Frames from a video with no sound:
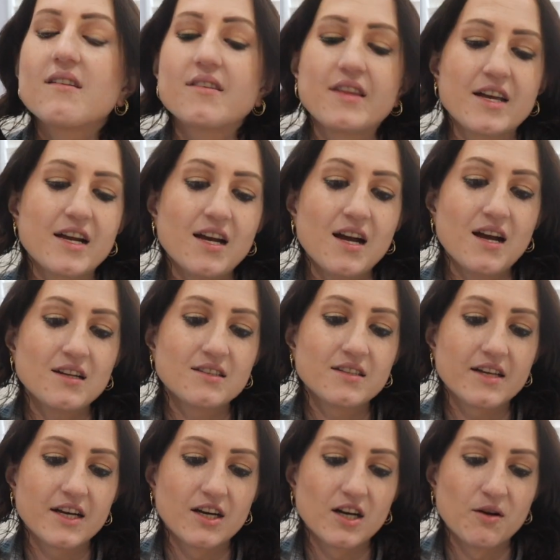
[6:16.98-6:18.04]
that's
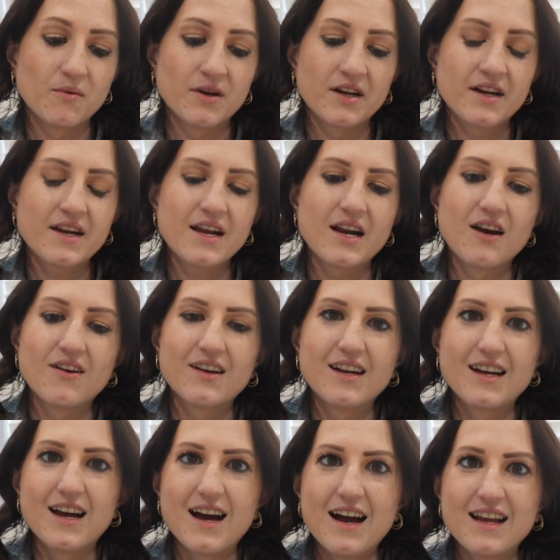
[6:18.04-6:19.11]
the hair I wanted to get out
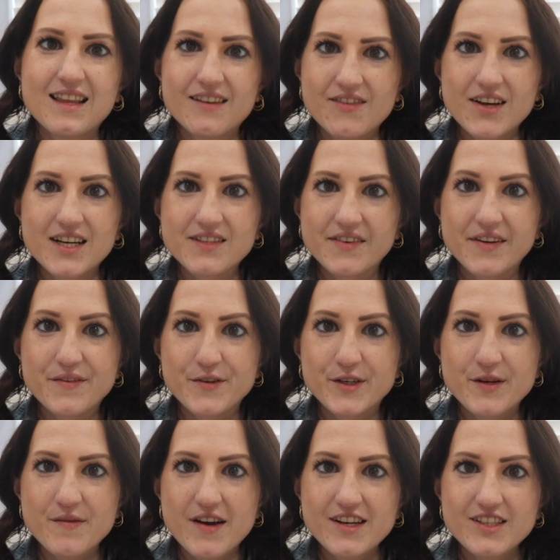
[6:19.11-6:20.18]
I love you guys very
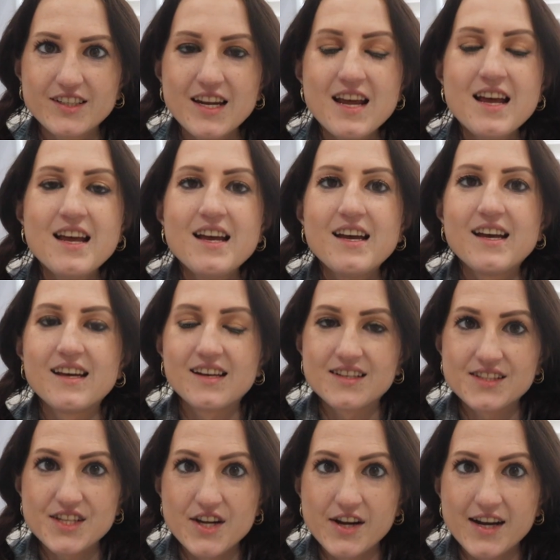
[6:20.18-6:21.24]
very much and I'll
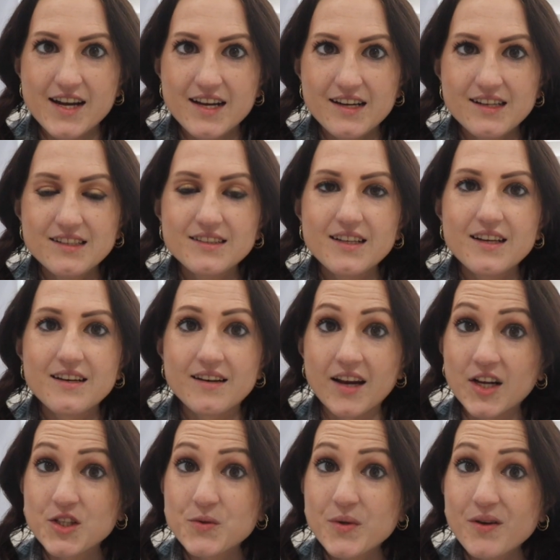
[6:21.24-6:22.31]
see you guys
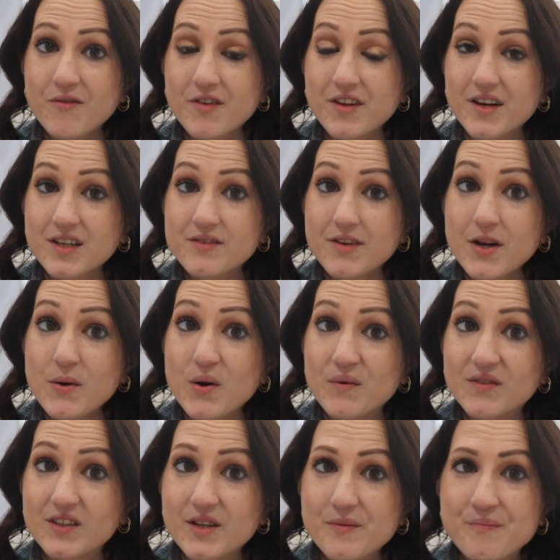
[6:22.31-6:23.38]
next week for the next video
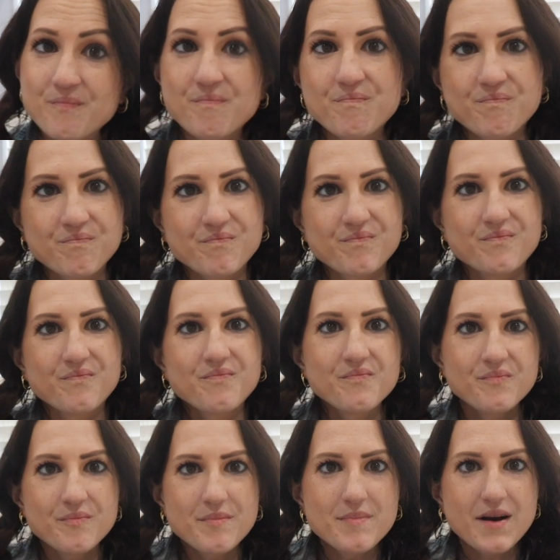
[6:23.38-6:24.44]
hopefully
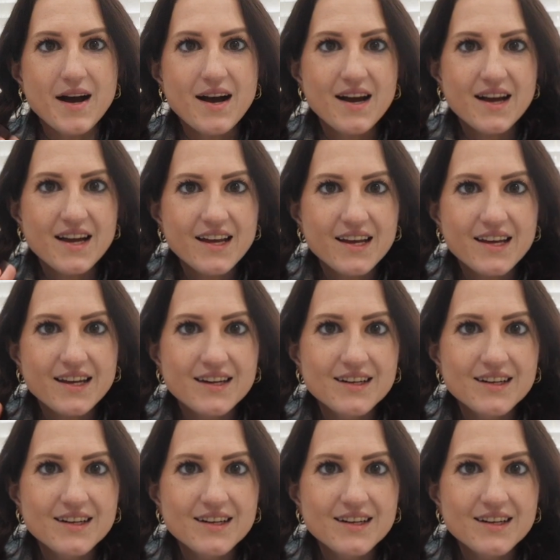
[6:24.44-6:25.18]
bye